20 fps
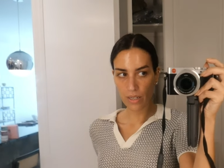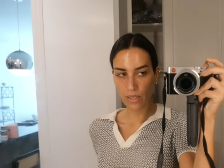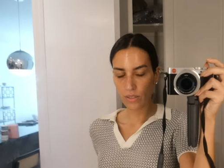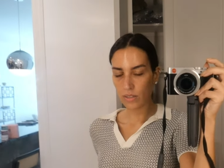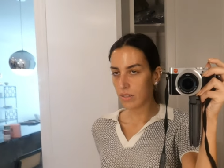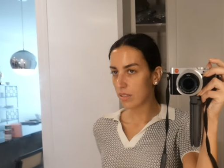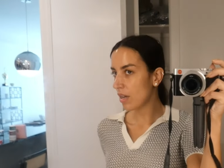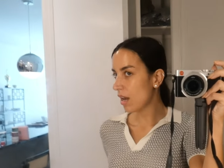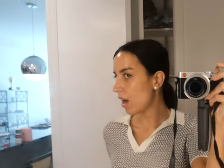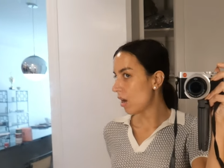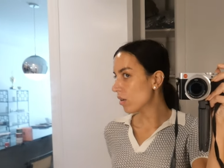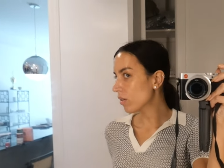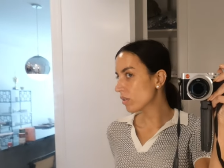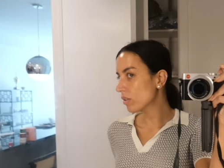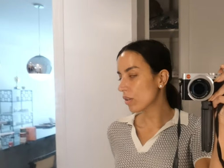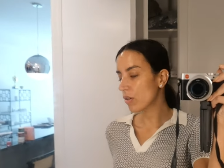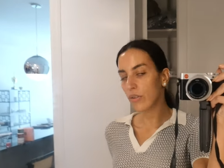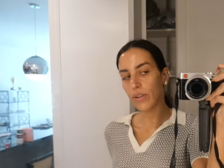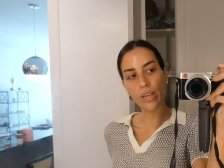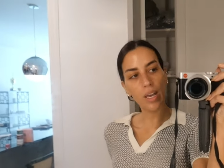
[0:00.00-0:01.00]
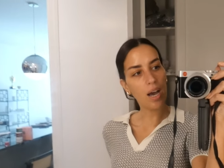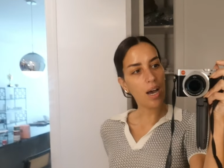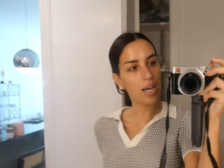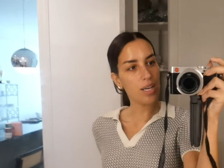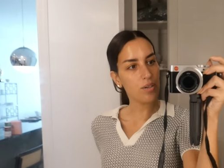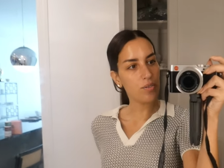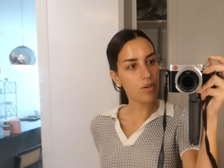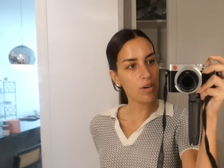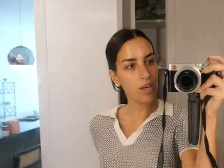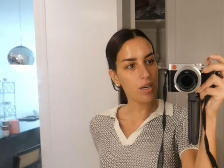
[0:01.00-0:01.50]
Can you see how glowy,
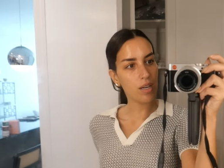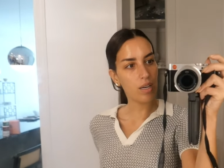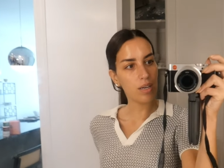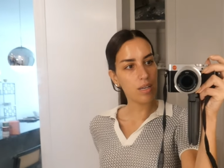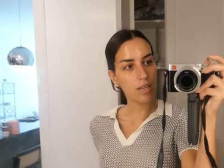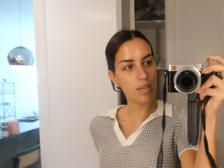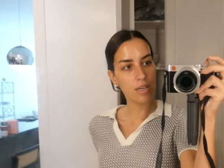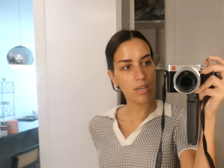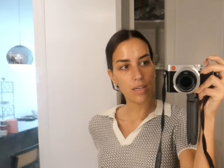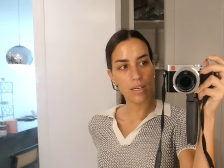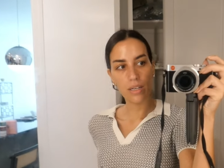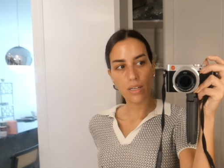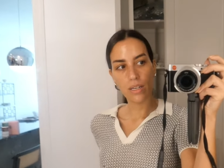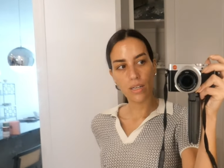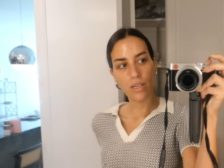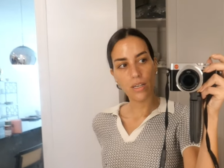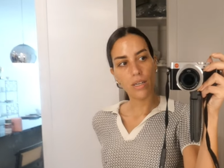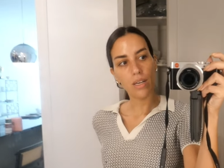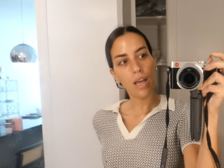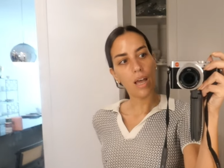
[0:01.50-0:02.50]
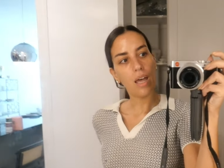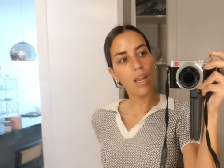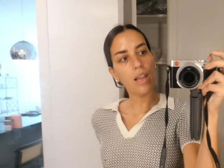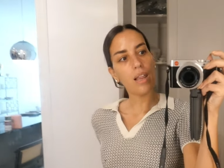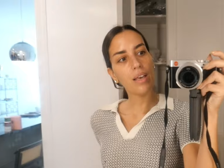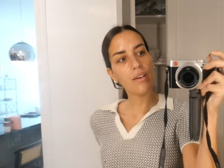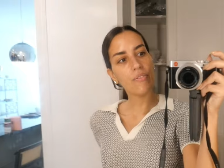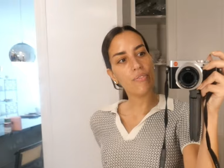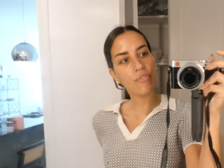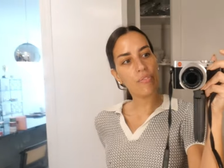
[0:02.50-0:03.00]
hydrated, and
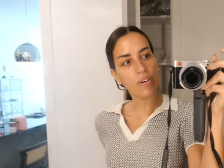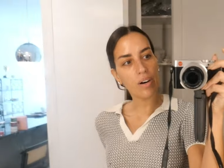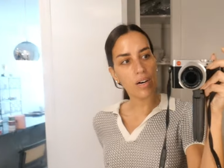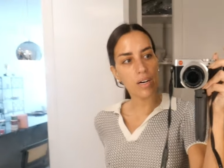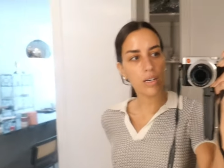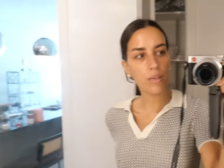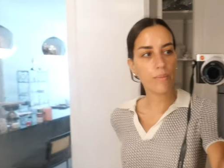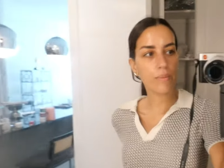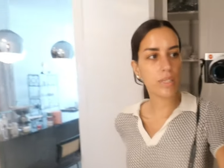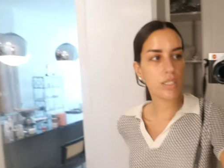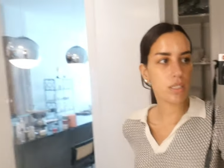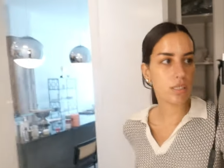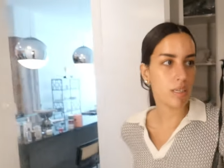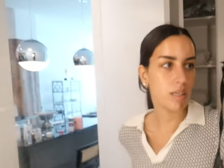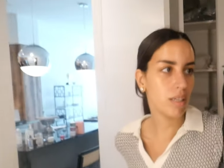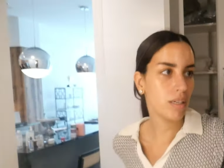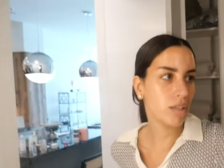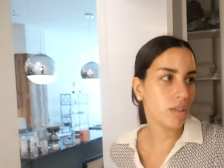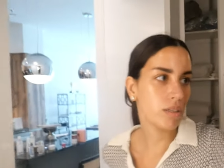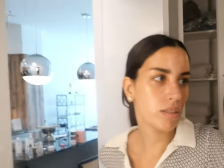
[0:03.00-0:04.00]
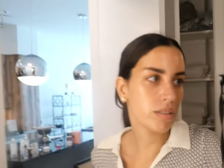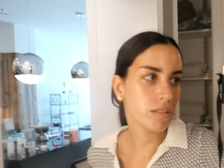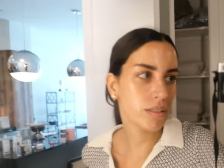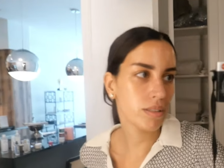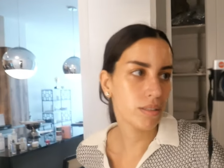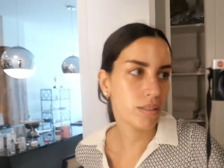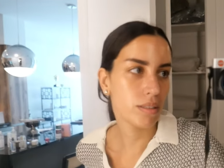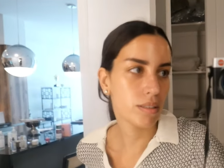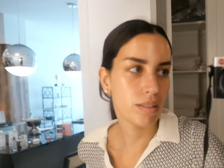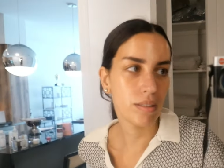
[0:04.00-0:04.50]
like firm my skin
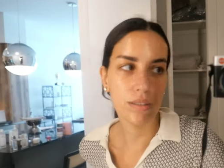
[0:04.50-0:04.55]
looks?